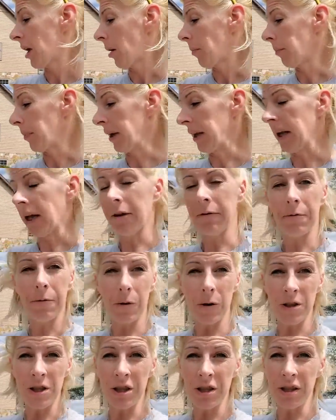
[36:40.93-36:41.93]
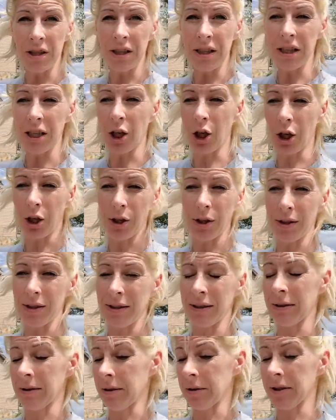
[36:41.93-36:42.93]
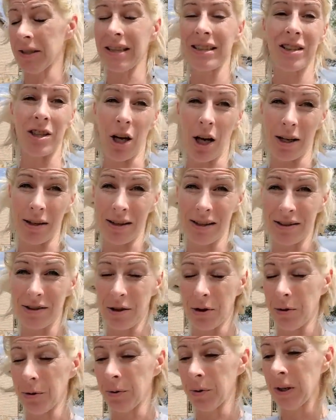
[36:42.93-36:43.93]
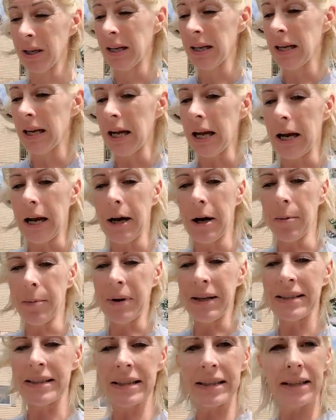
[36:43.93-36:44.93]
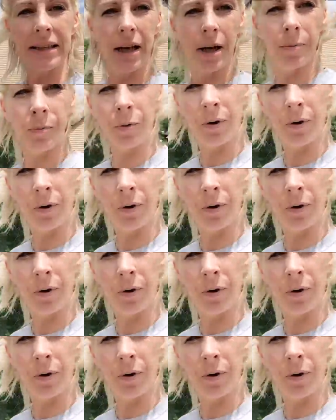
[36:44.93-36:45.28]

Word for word: But unfortunately Kurt does not, so um, it did come